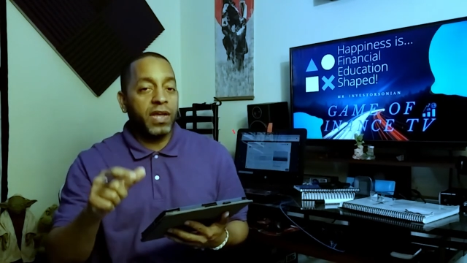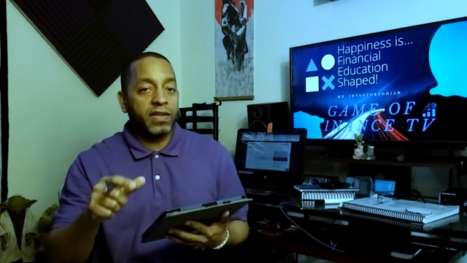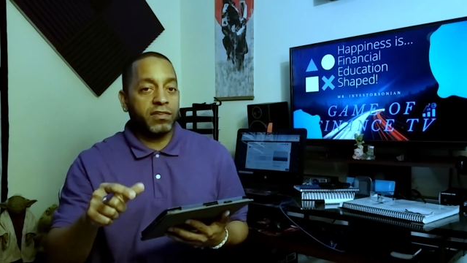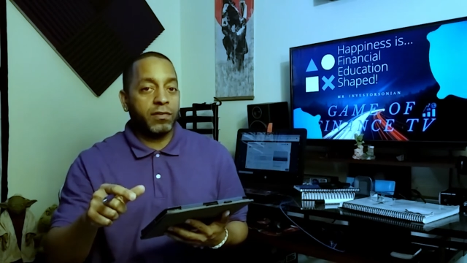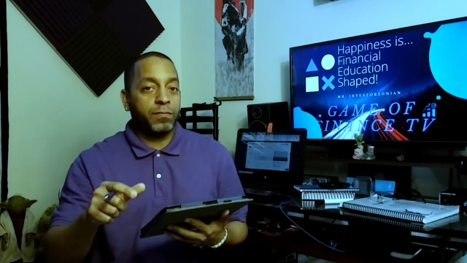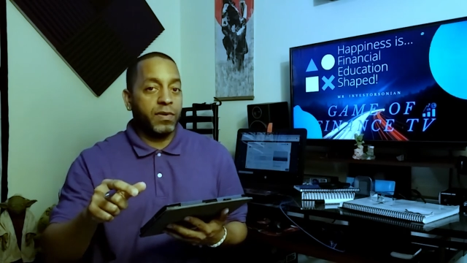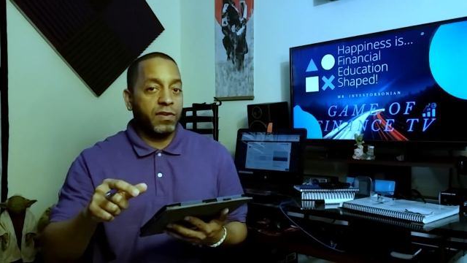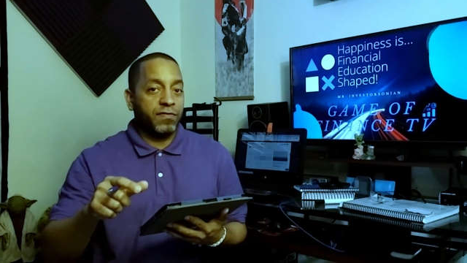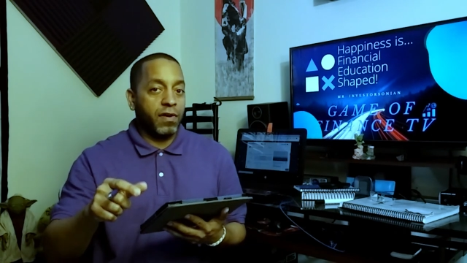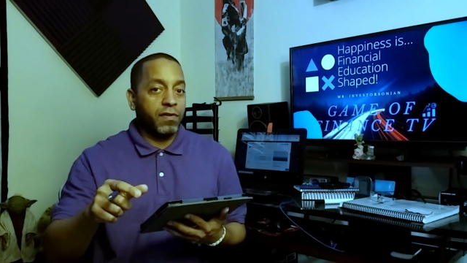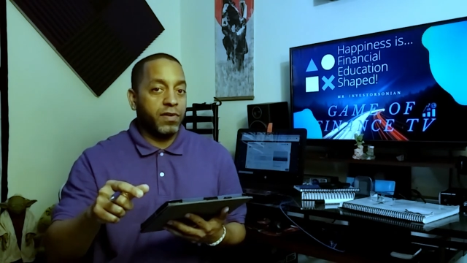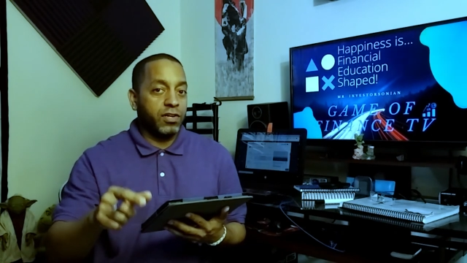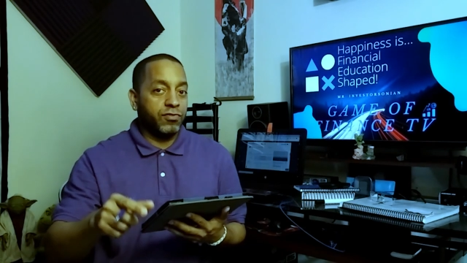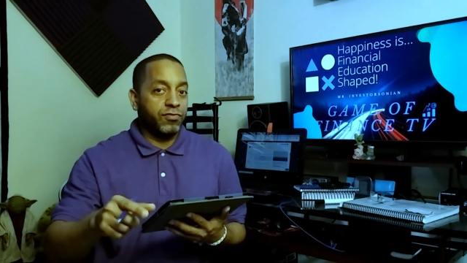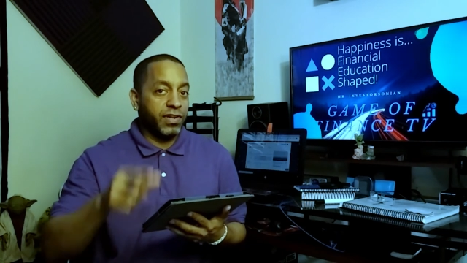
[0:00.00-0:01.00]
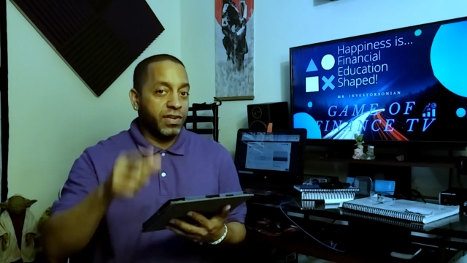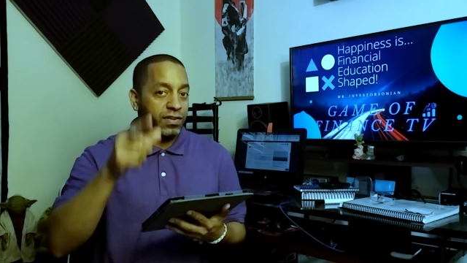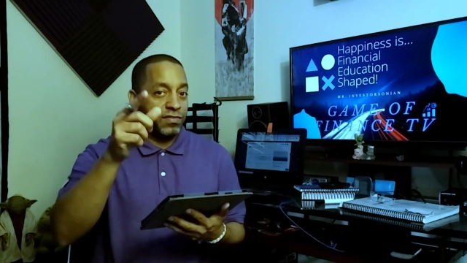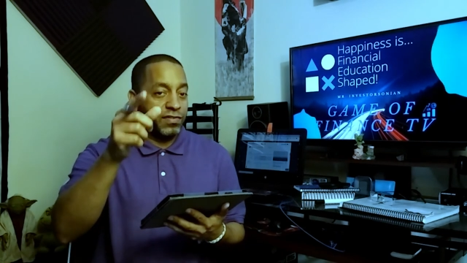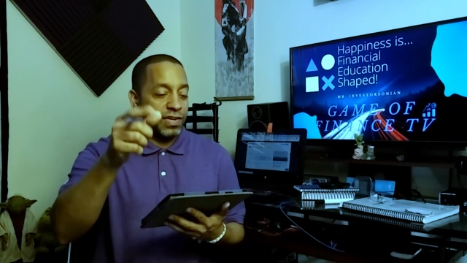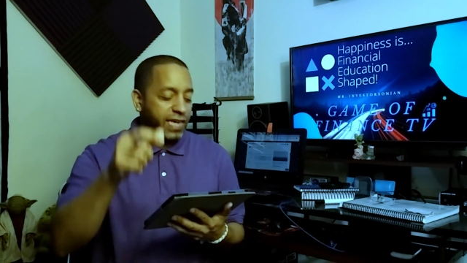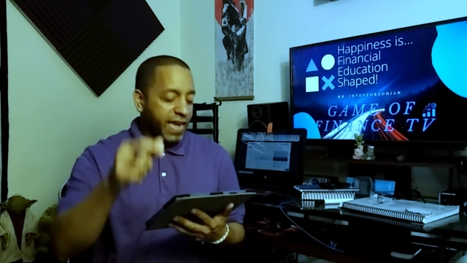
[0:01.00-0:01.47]
the S&P 500.
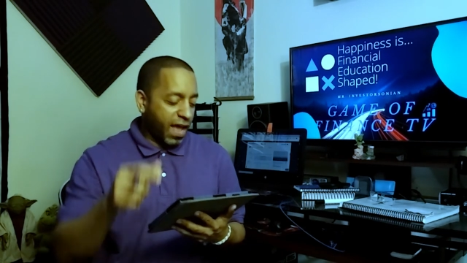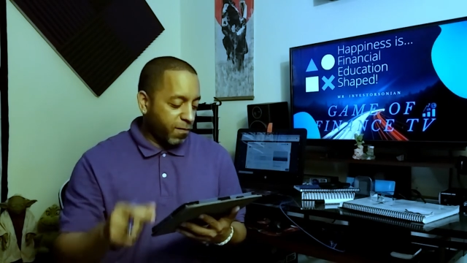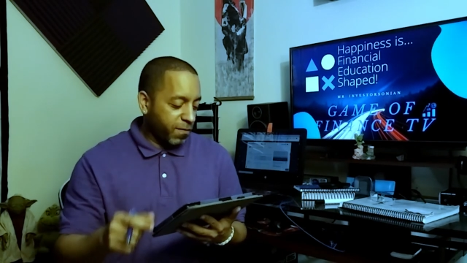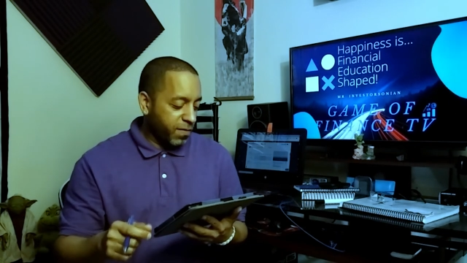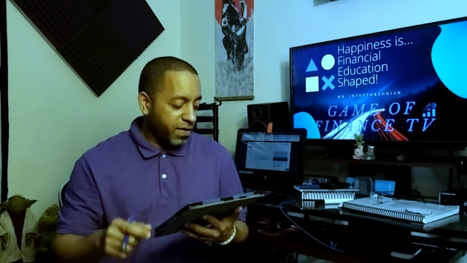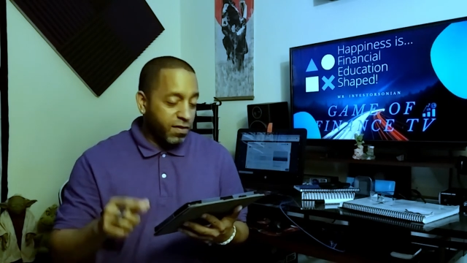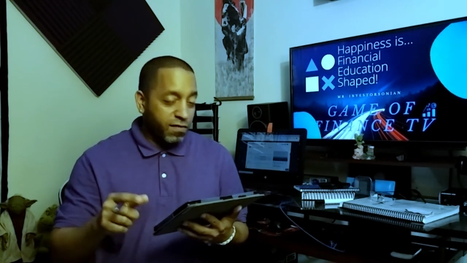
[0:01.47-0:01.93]
Check it out.